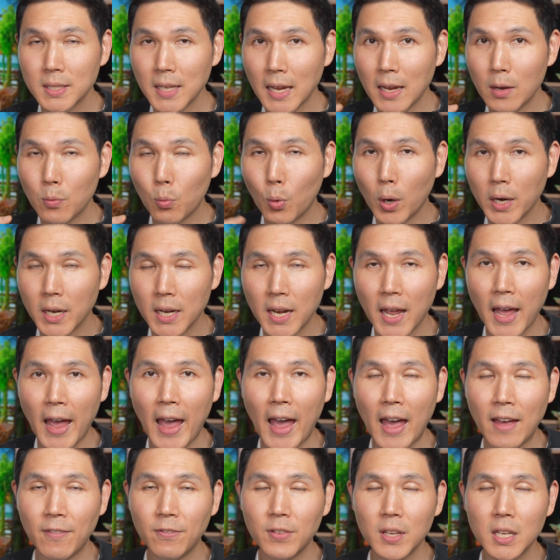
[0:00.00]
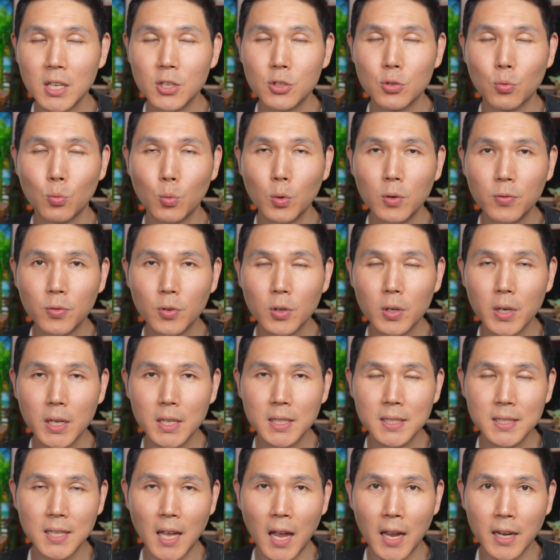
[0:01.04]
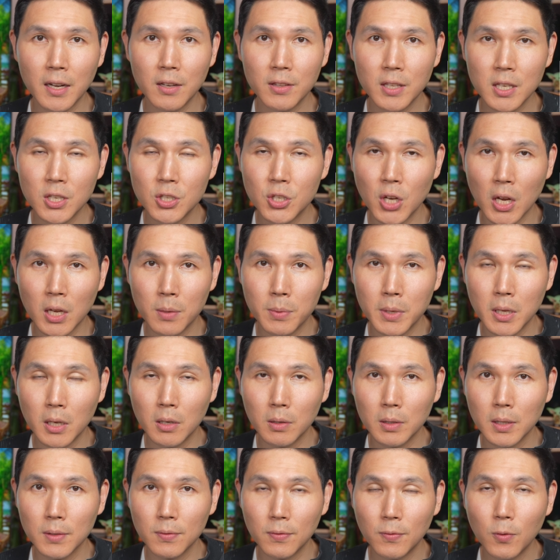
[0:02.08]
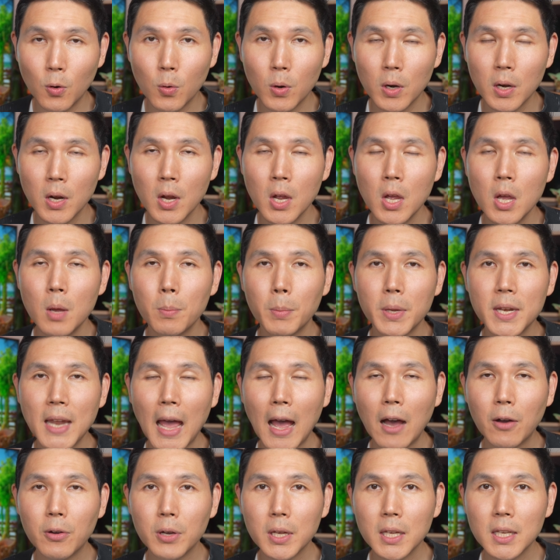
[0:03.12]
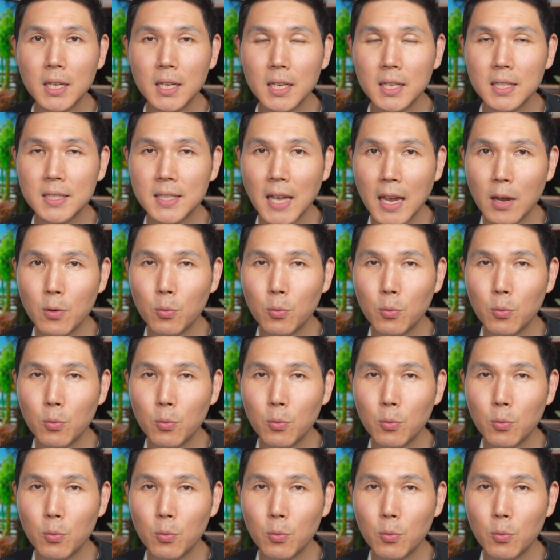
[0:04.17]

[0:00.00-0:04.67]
a 1.5 inch woofer inside of the JBL Clip 4, but now it is a